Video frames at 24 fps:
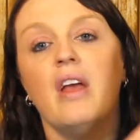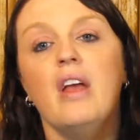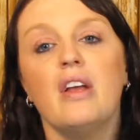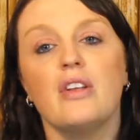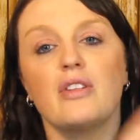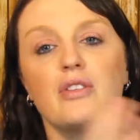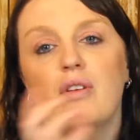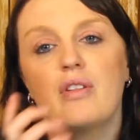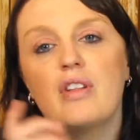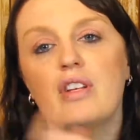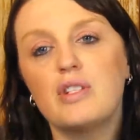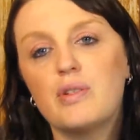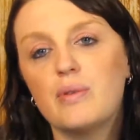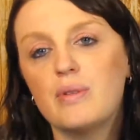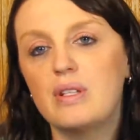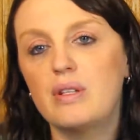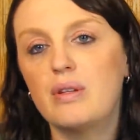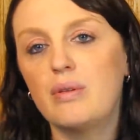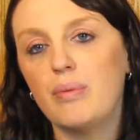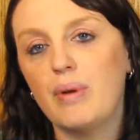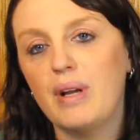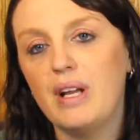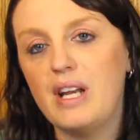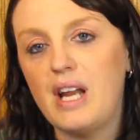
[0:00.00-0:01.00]
So this was
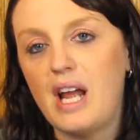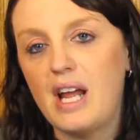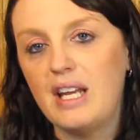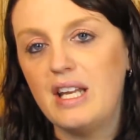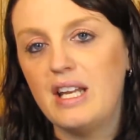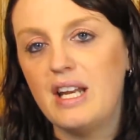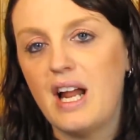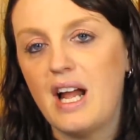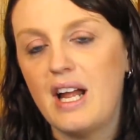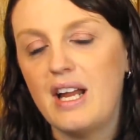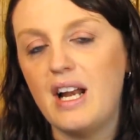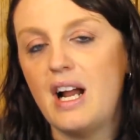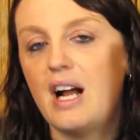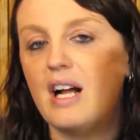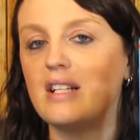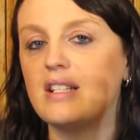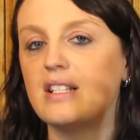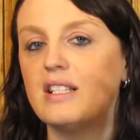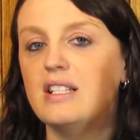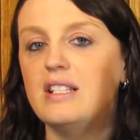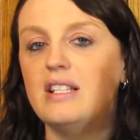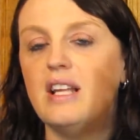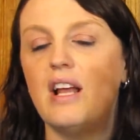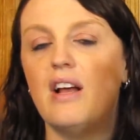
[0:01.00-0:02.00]
$3.99
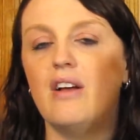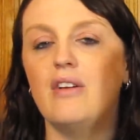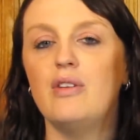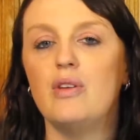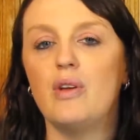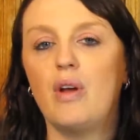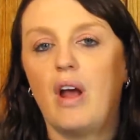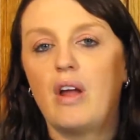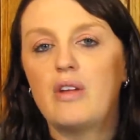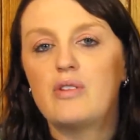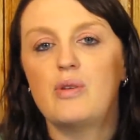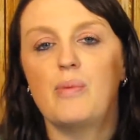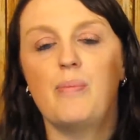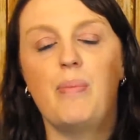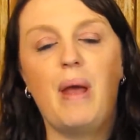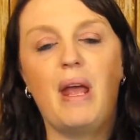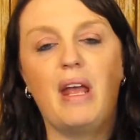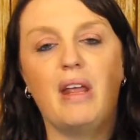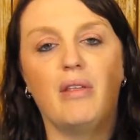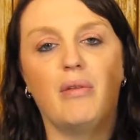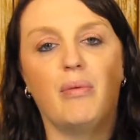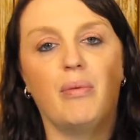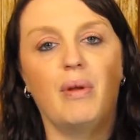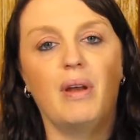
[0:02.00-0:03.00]
on sale. You guys would
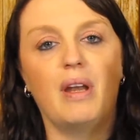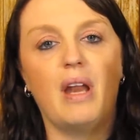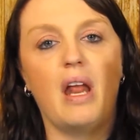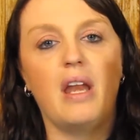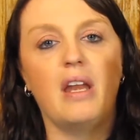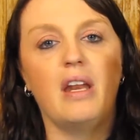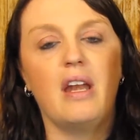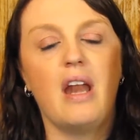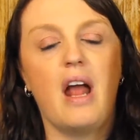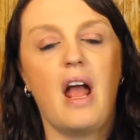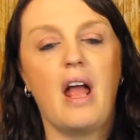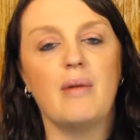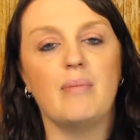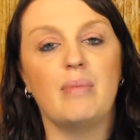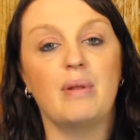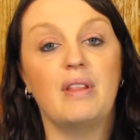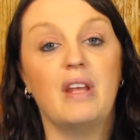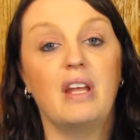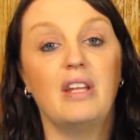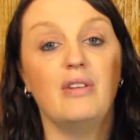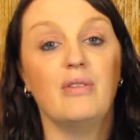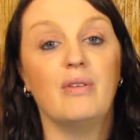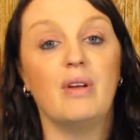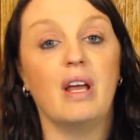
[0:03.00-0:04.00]
pay $3.99, but
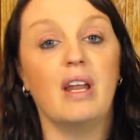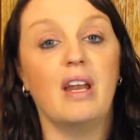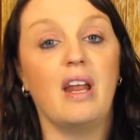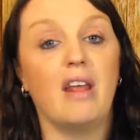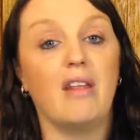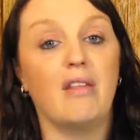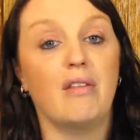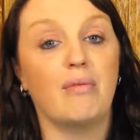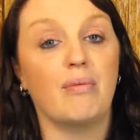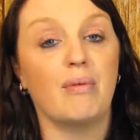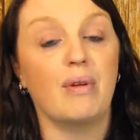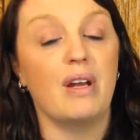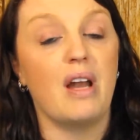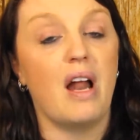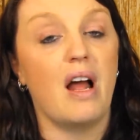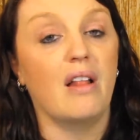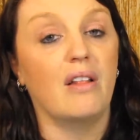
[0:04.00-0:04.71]
then you get a $3